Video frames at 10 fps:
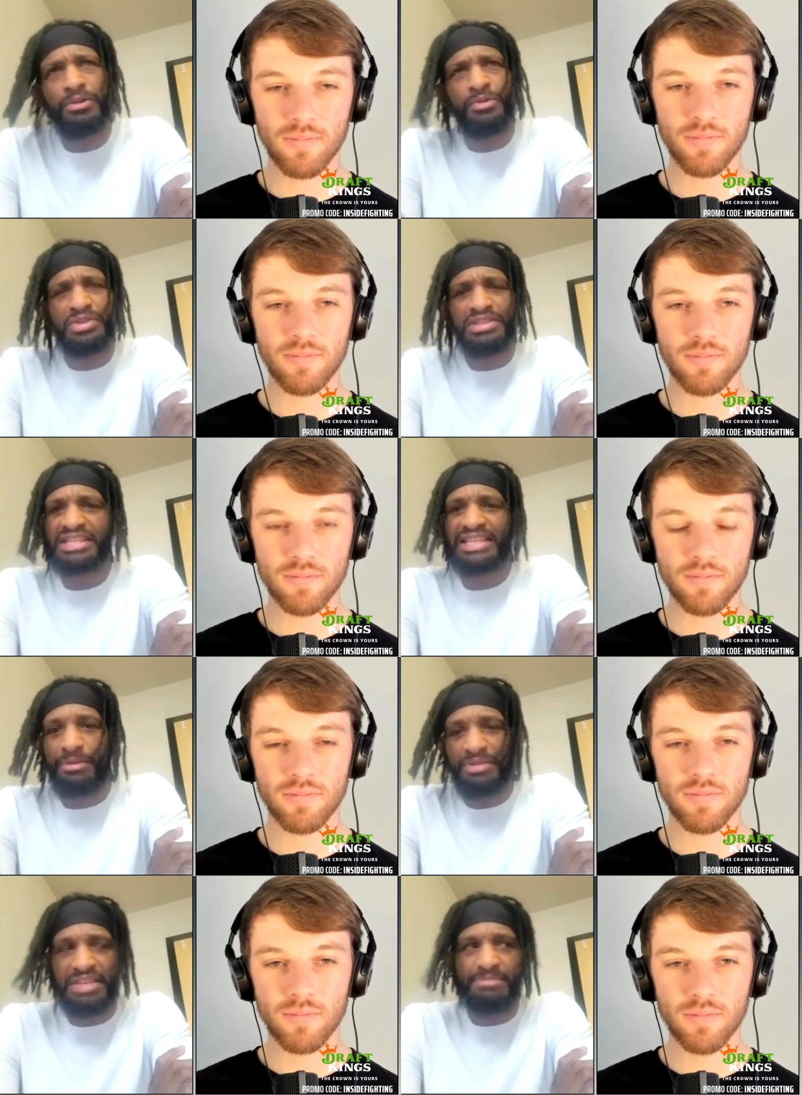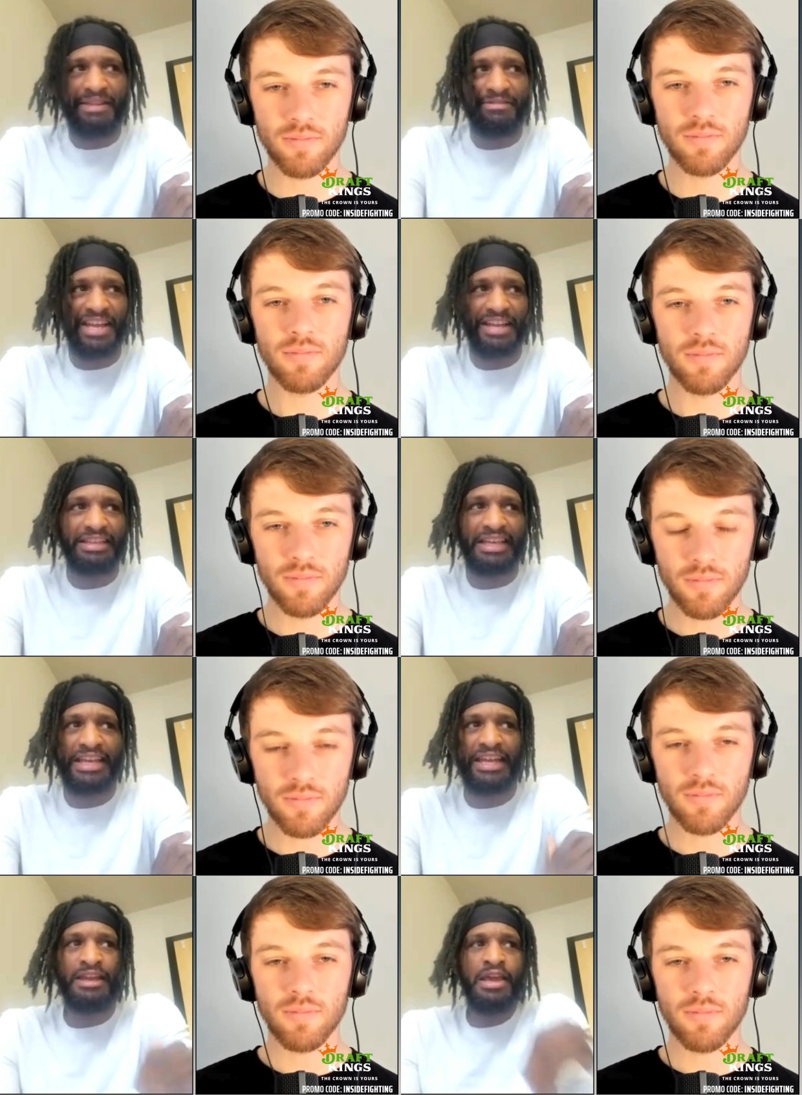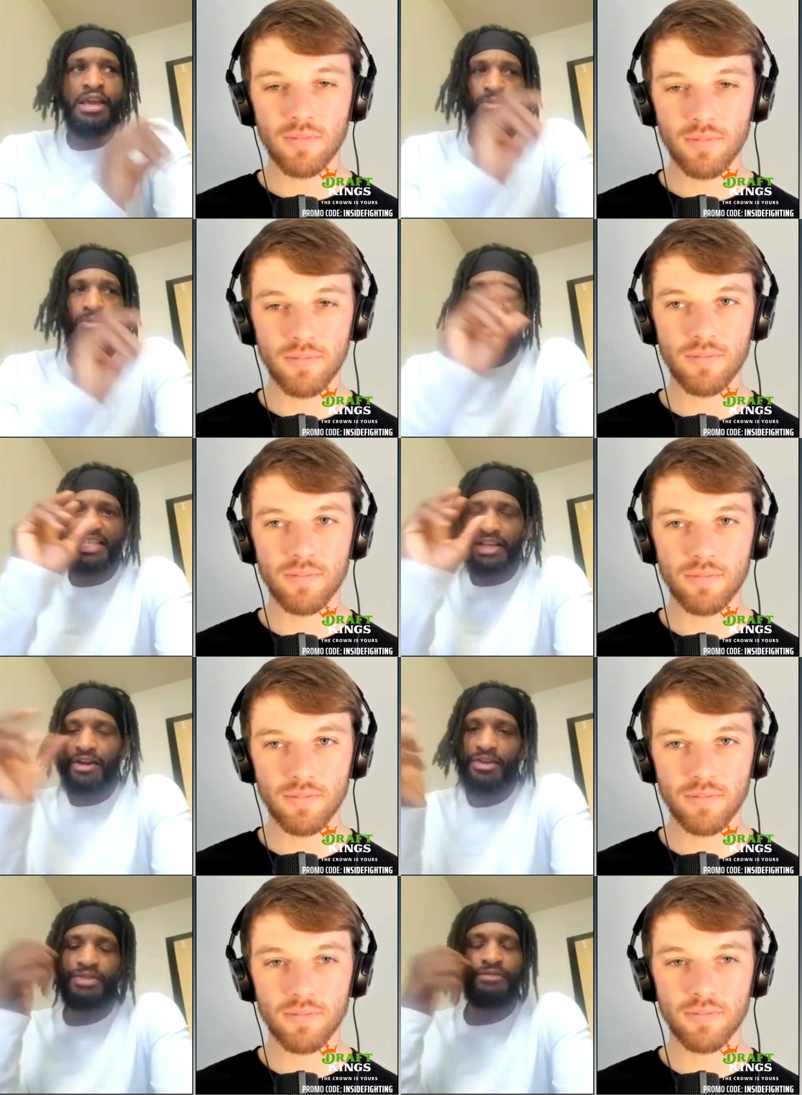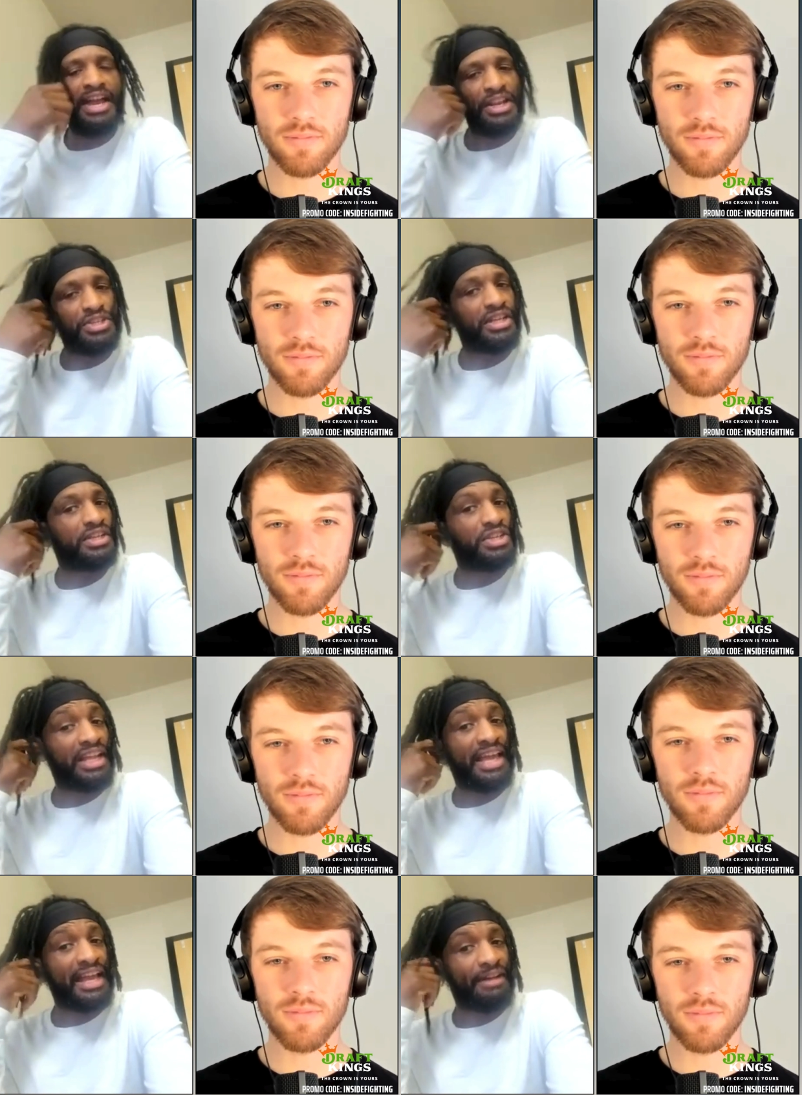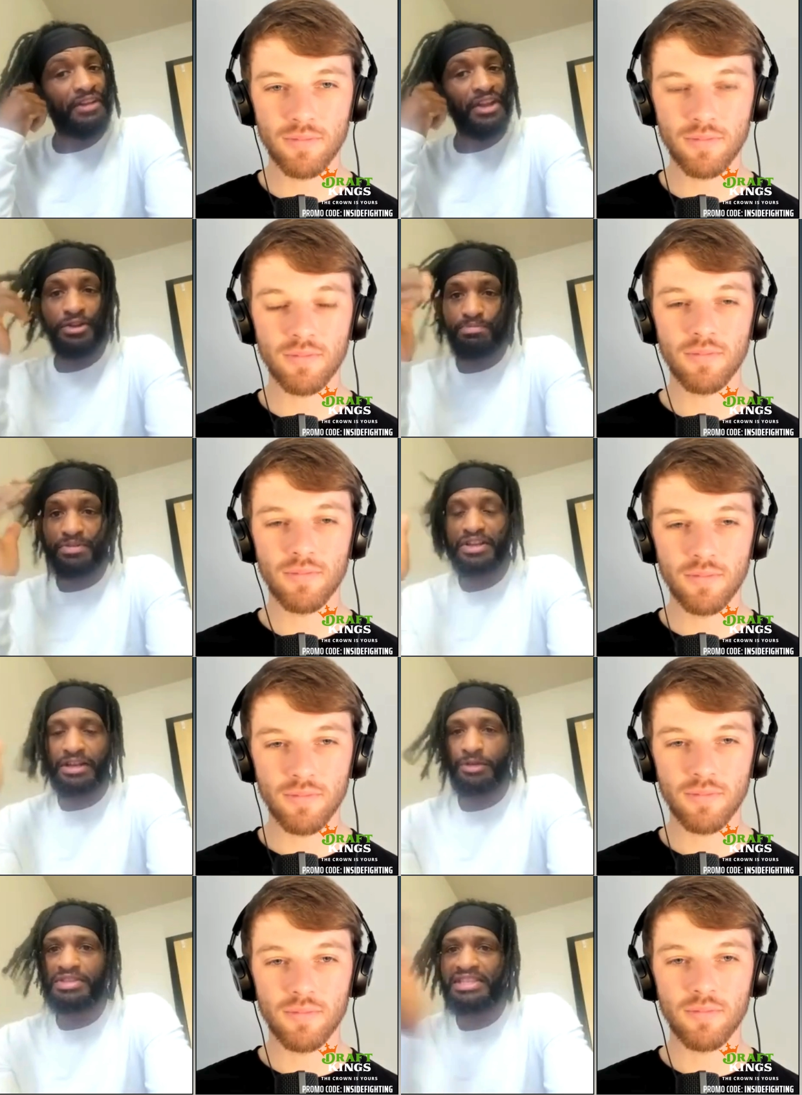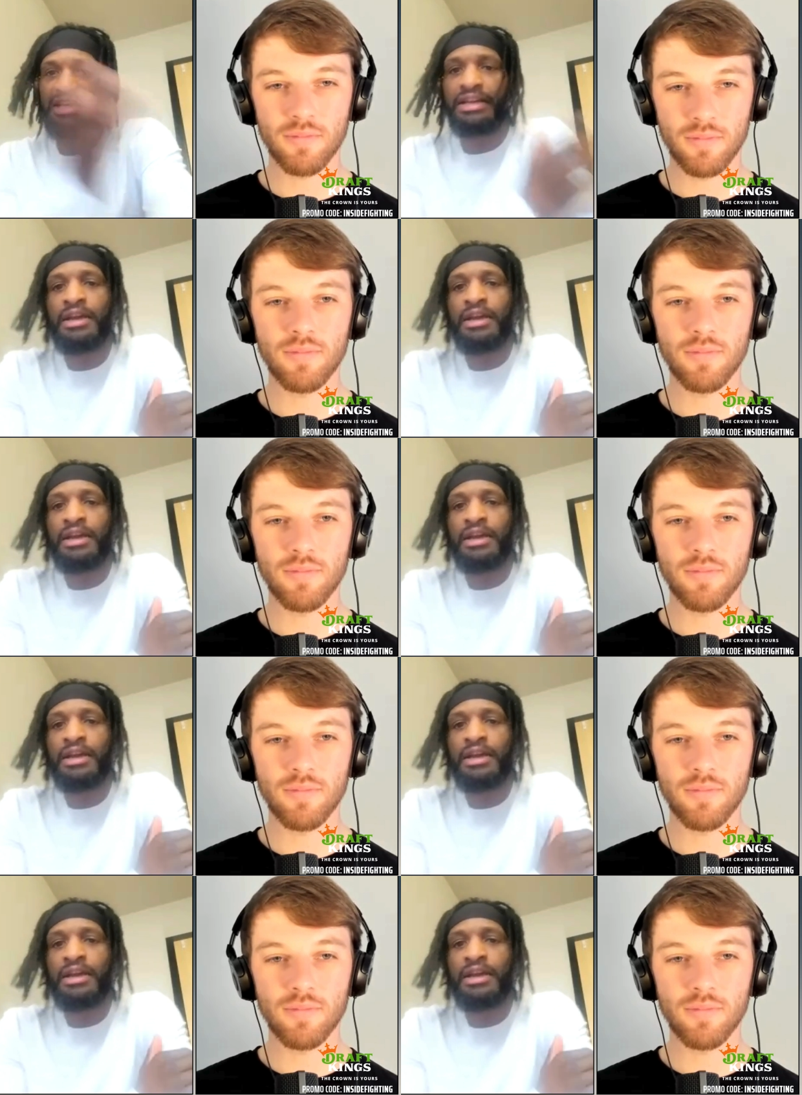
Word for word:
Speaker 1: cool, who's this guy? What is he made of? The kind of thing. And when I saw he was fighting Jimmy Yang, I figured he was pretty close to.